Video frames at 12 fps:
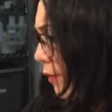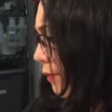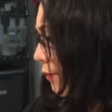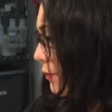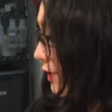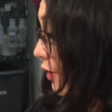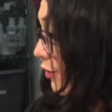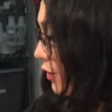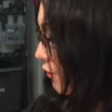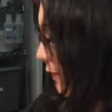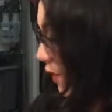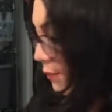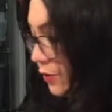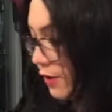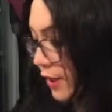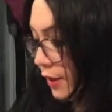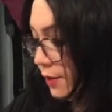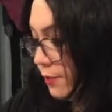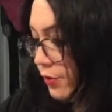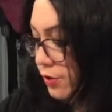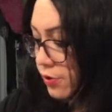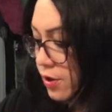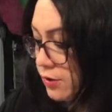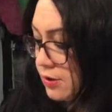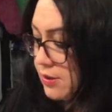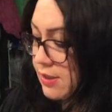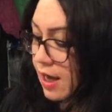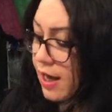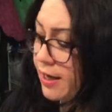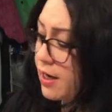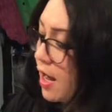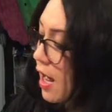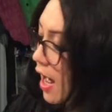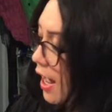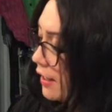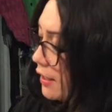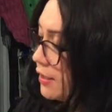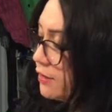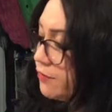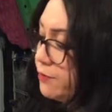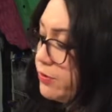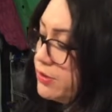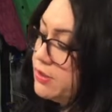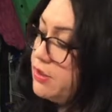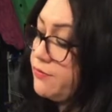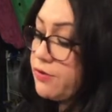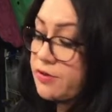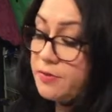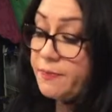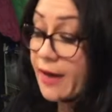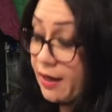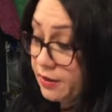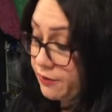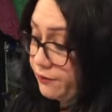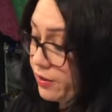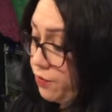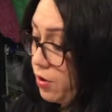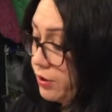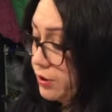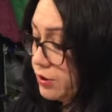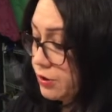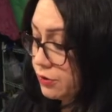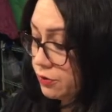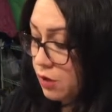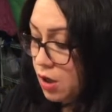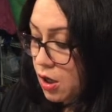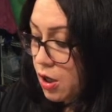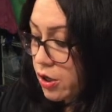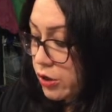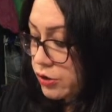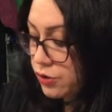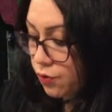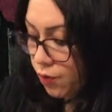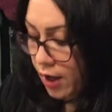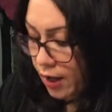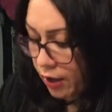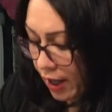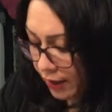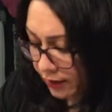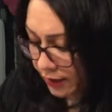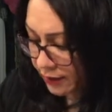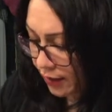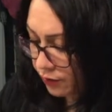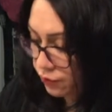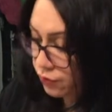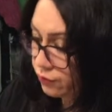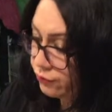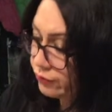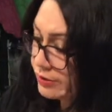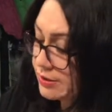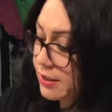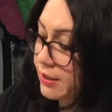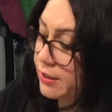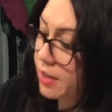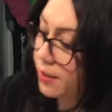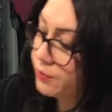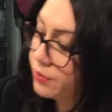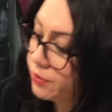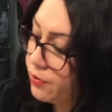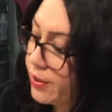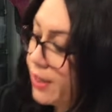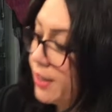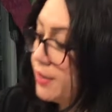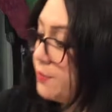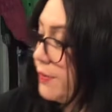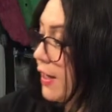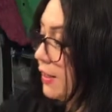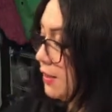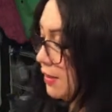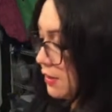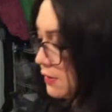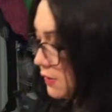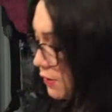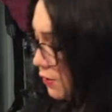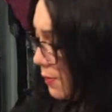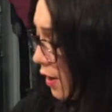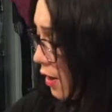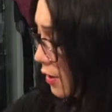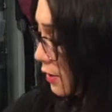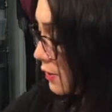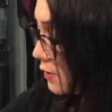decorative paper that I can put along the side. I can even put stuff on the back if I wanted to. So while I let that cool for a second, I'm gonna go ahead and paint this little box.